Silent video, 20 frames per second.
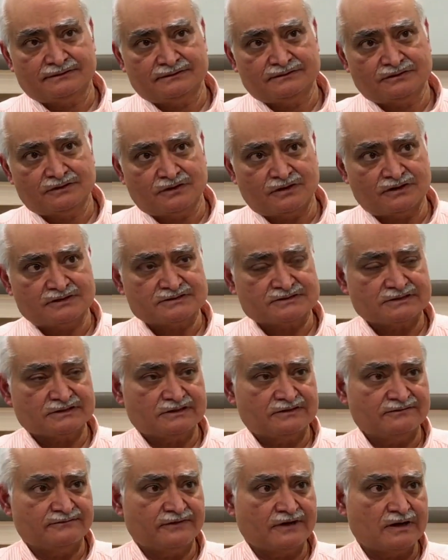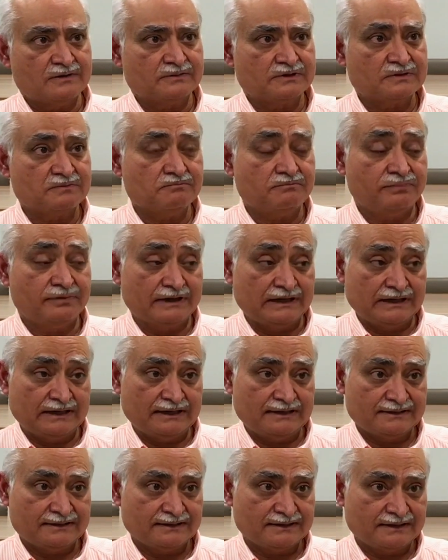nausea, and vomiting.
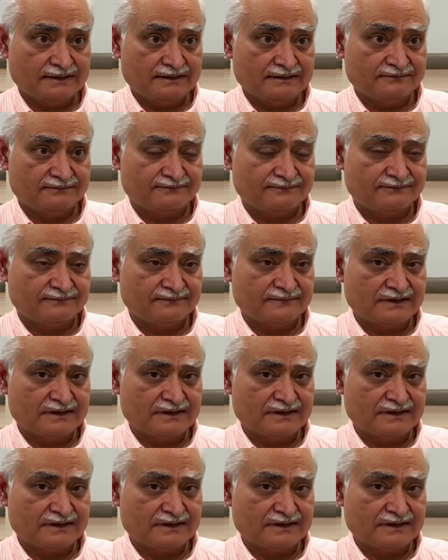But if